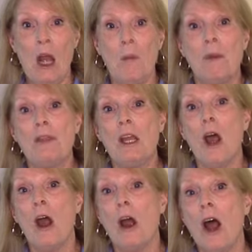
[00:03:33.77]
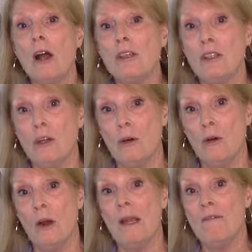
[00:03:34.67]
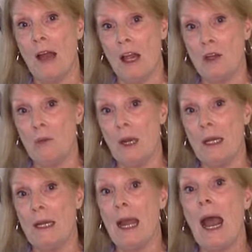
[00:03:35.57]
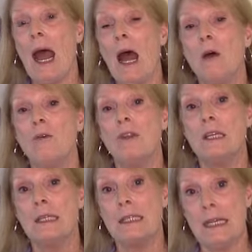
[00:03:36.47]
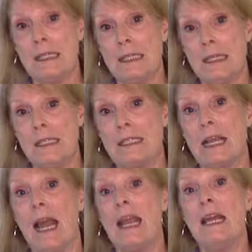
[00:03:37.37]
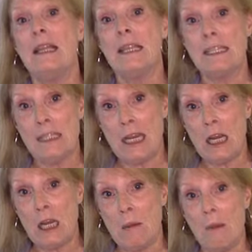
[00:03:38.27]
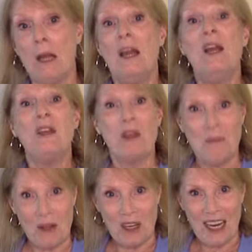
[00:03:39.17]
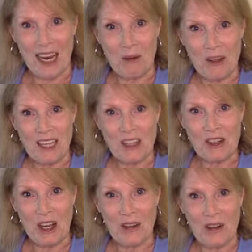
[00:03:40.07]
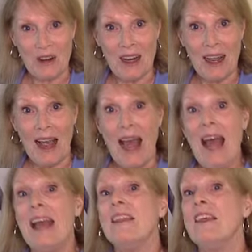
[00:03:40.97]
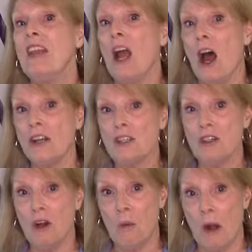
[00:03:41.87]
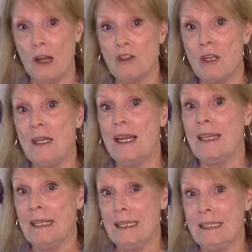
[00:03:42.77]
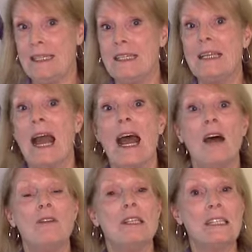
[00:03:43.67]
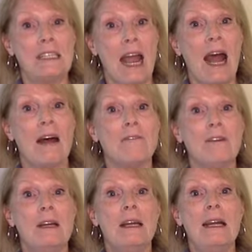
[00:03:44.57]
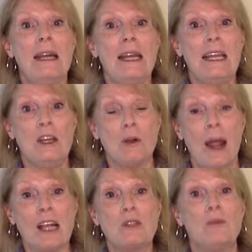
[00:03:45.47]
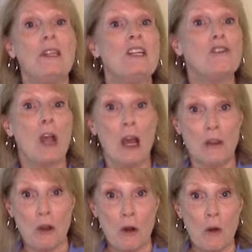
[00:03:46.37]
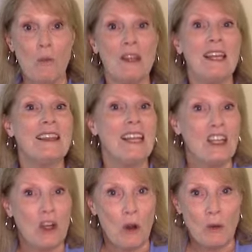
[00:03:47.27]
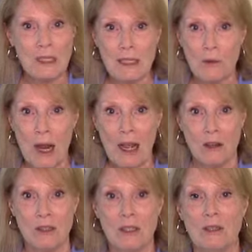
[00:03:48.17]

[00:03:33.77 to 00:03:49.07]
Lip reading: But they are also evaluating how the dentist and the team communicate with each other. And then they also are watching and listening to how the staff interacts with each other when they think no one's around.